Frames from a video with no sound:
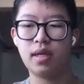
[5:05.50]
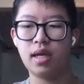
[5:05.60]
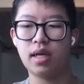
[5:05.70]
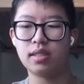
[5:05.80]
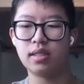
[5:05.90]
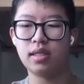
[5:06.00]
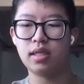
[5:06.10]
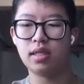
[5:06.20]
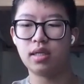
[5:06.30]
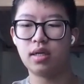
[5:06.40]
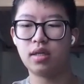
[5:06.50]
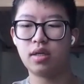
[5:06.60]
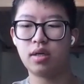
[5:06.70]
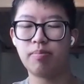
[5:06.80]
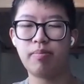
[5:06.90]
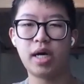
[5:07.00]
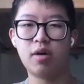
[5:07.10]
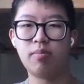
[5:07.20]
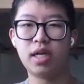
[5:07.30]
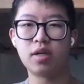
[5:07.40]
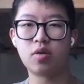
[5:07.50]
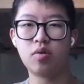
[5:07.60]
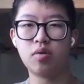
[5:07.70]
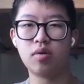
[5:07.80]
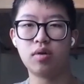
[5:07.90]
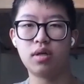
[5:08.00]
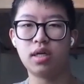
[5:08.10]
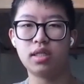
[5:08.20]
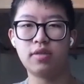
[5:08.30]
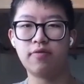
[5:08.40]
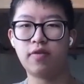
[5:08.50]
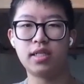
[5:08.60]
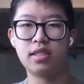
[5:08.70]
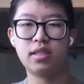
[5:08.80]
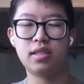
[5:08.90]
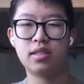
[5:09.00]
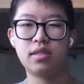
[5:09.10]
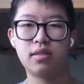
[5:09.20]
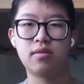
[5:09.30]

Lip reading: and in other biomedical devices.